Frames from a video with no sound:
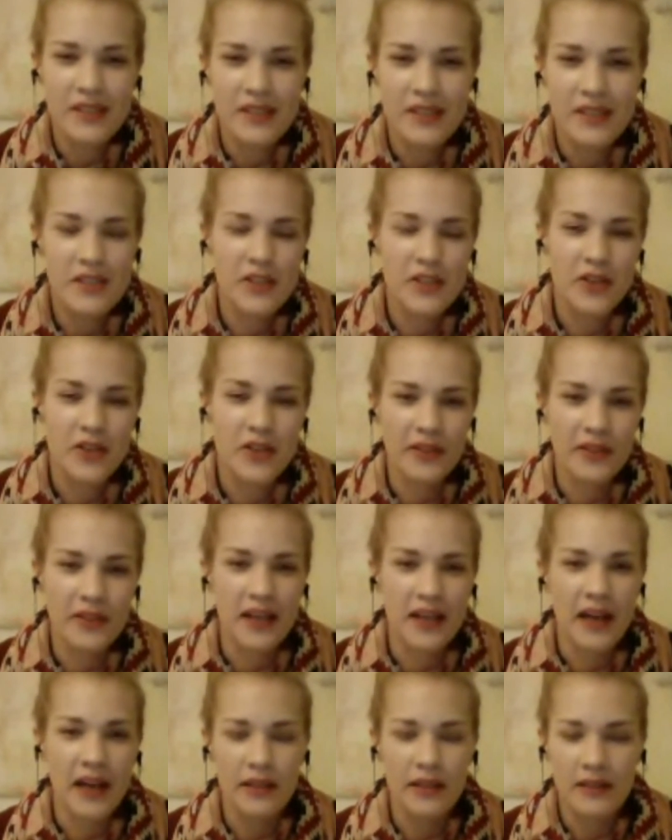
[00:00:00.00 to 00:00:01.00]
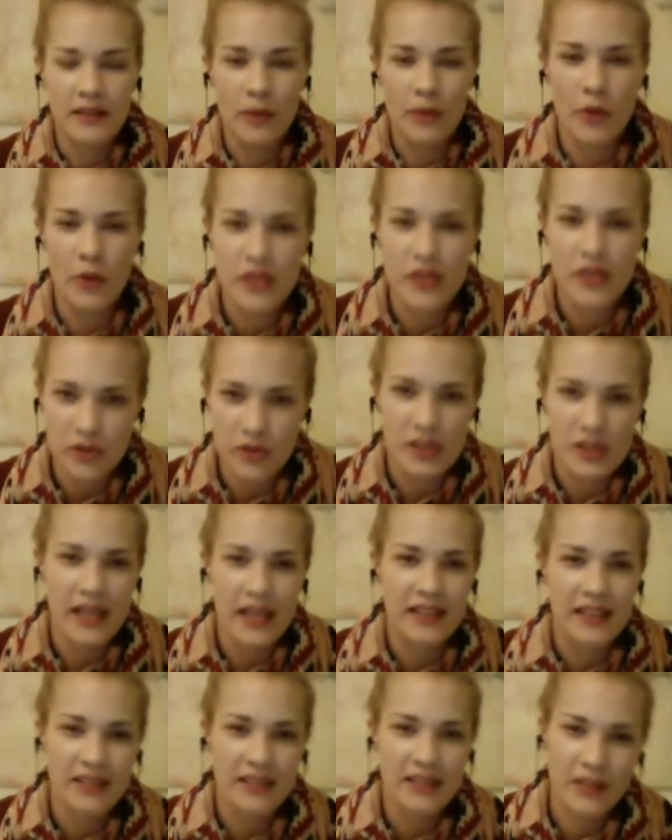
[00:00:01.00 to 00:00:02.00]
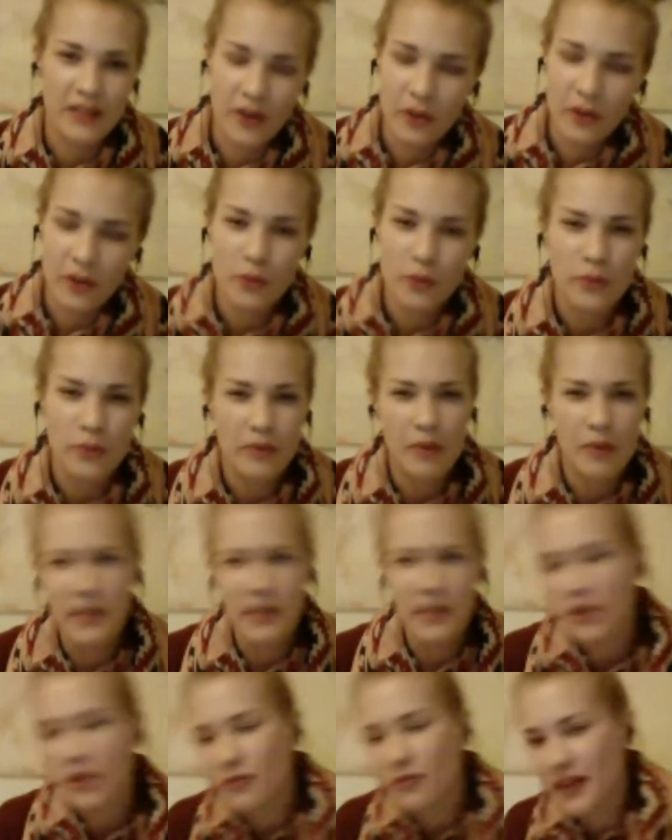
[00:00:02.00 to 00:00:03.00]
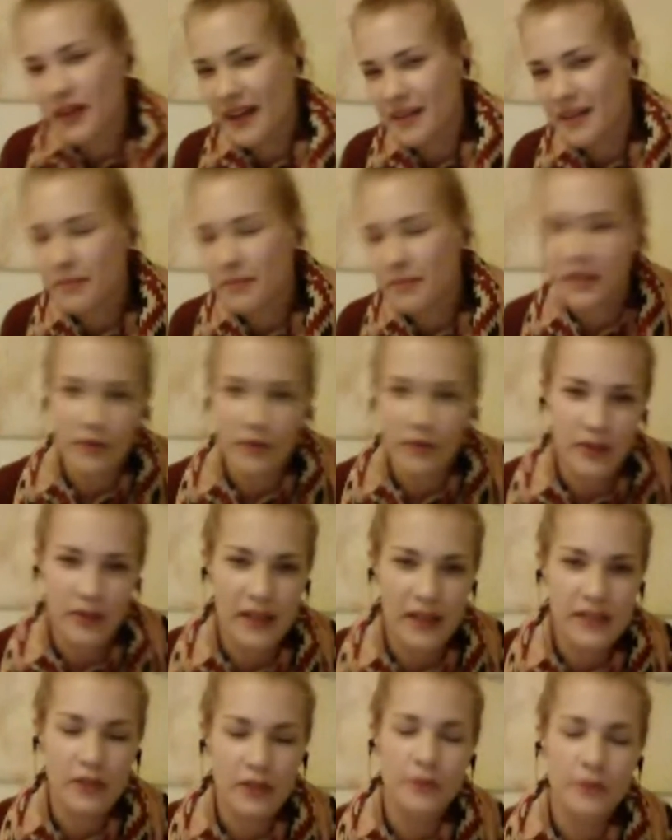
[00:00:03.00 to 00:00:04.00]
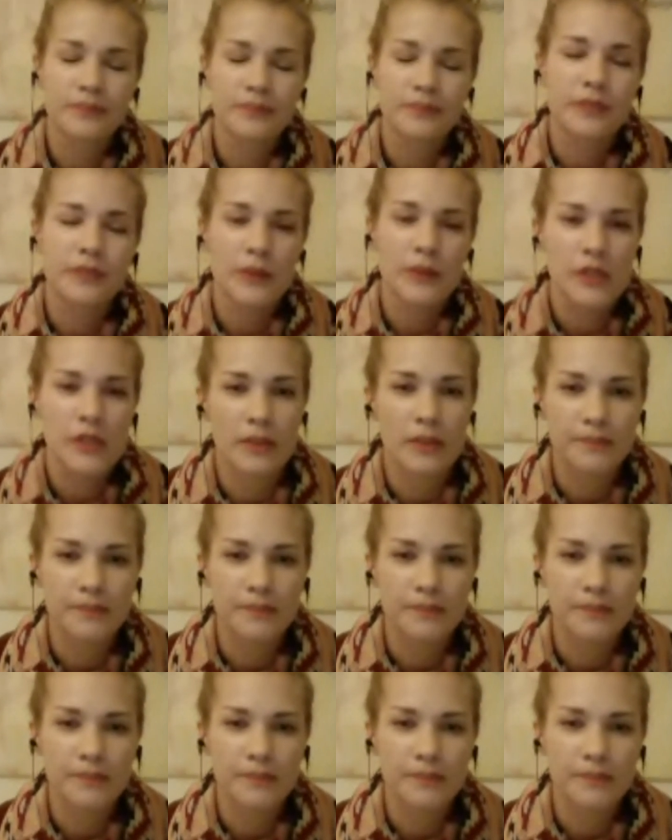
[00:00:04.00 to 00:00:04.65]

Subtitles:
student, that I wanted to take, a bit of that and a bit of that. So it was